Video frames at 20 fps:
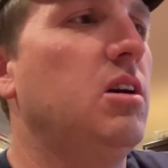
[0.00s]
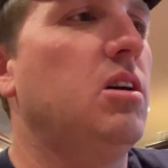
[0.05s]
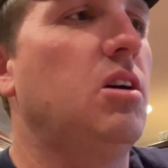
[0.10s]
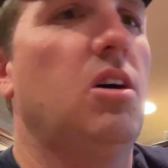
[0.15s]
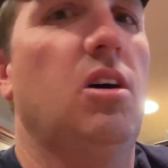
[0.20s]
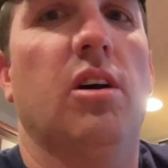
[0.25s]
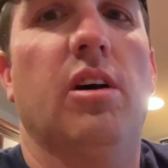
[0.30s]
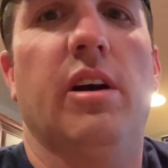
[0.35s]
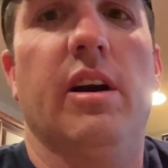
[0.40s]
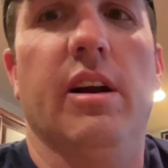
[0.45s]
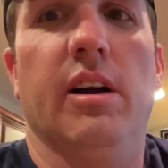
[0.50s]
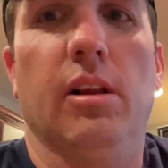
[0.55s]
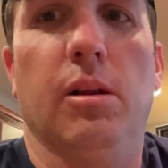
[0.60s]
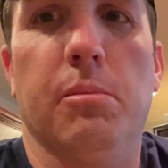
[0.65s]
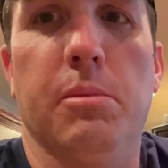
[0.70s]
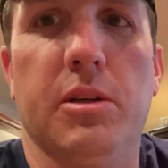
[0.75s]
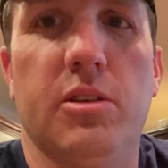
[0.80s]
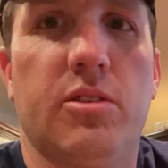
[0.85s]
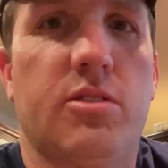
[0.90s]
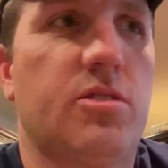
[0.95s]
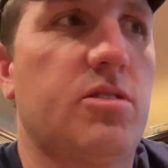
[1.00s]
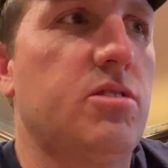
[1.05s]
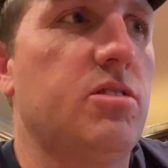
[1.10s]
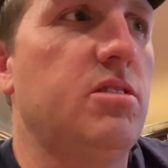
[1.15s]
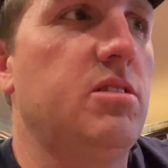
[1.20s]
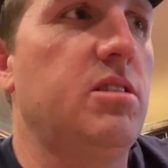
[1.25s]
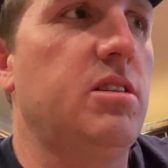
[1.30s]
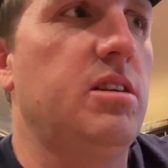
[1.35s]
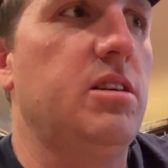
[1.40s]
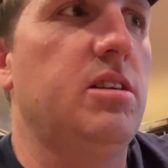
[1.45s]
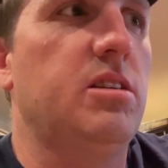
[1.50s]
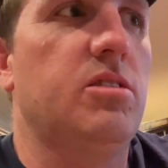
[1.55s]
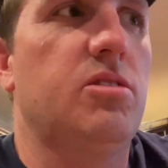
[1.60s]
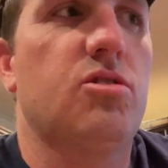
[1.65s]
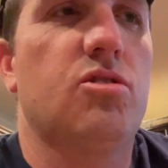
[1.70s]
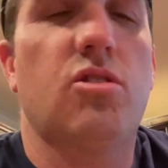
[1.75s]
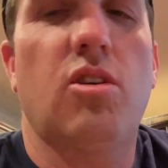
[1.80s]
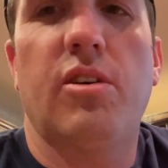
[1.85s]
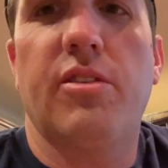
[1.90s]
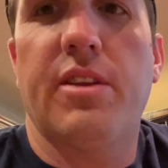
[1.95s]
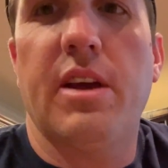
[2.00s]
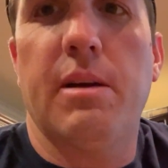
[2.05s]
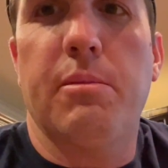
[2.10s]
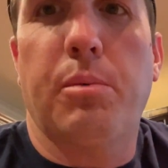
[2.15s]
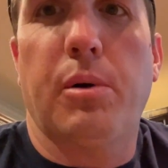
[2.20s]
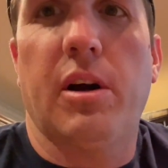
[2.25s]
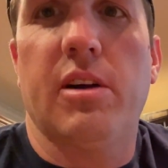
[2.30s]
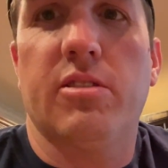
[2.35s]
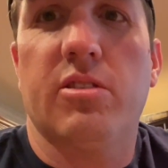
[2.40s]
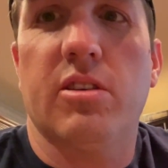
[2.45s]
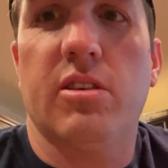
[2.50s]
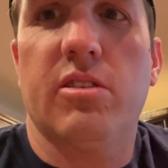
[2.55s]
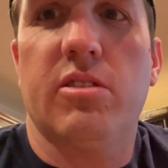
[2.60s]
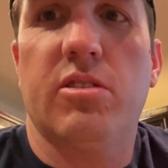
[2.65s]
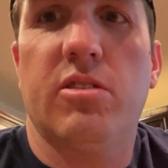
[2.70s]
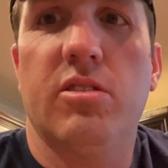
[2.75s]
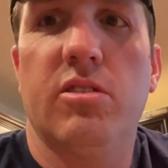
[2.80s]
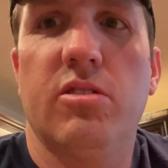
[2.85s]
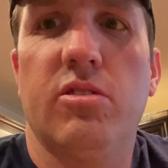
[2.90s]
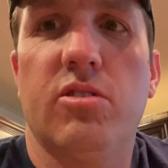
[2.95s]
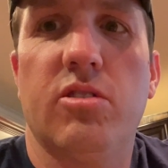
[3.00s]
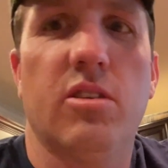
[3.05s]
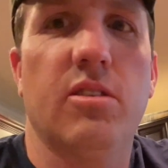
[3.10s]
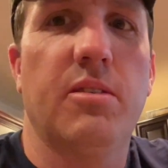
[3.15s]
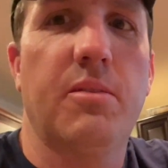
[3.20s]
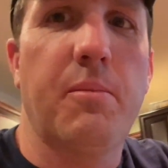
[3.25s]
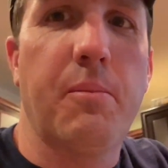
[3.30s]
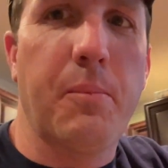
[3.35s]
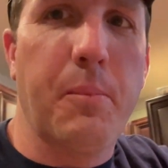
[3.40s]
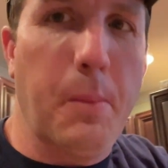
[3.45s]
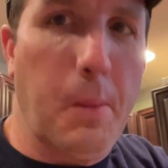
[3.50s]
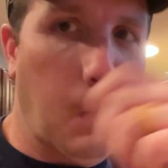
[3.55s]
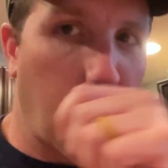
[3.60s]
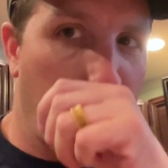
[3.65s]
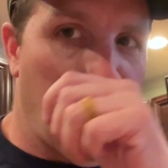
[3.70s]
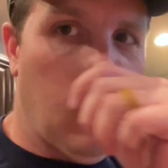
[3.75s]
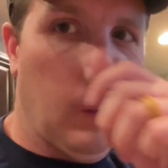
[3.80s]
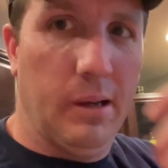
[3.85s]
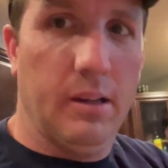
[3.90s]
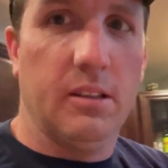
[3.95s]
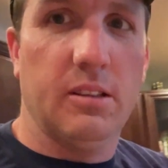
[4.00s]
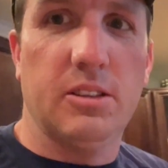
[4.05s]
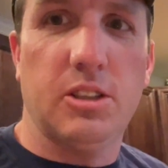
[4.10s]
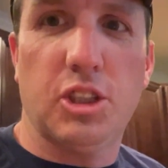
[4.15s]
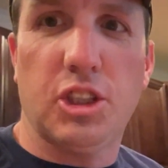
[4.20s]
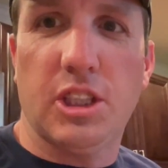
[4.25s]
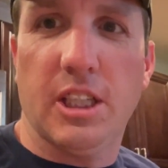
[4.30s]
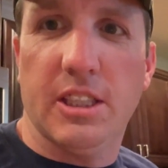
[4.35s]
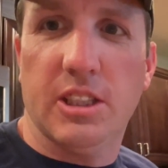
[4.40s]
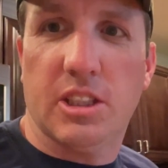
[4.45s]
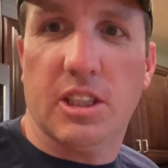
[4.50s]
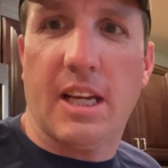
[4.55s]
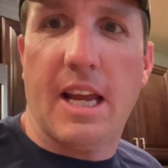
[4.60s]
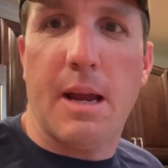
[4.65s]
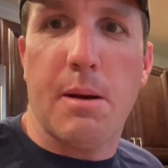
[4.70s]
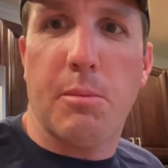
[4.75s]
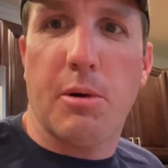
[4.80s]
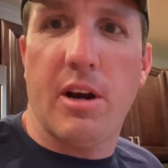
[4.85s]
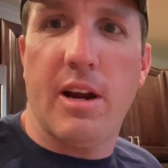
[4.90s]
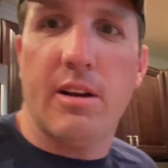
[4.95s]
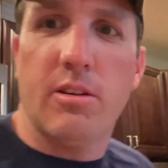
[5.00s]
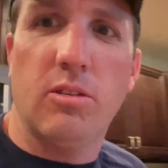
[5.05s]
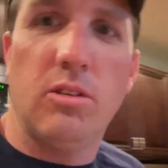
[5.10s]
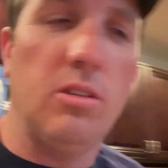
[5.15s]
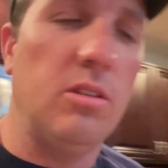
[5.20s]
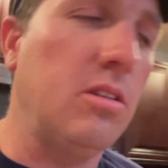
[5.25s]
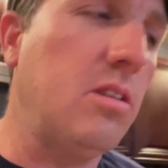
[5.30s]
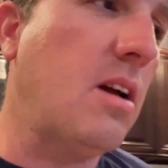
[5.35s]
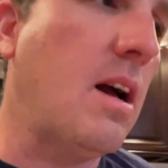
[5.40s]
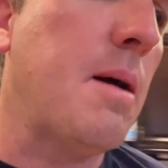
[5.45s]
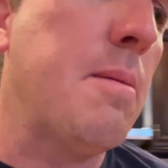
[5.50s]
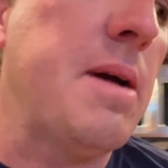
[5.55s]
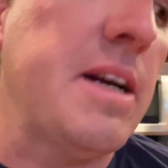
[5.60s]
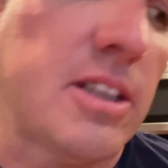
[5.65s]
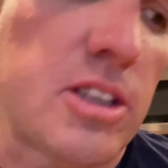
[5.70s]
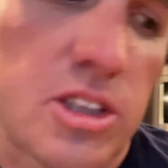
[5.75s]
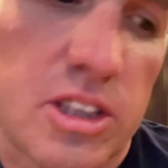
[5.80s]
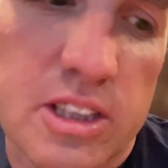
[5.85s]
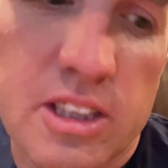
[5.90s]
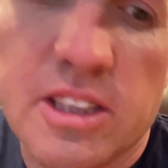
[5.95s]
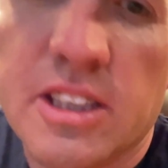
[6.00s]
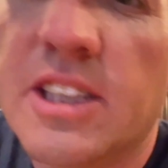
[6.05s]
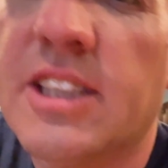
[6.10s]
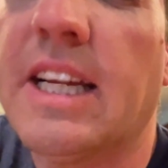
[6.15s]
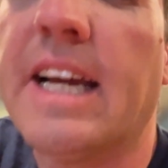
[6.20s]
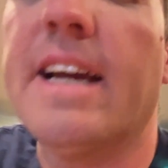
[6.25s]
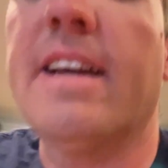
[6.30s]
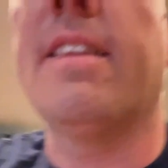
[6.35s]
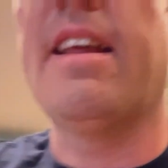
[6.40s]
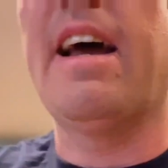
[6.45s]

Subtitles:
our elements and start that process. So let's change the camera angle. I'm actually going to stay in the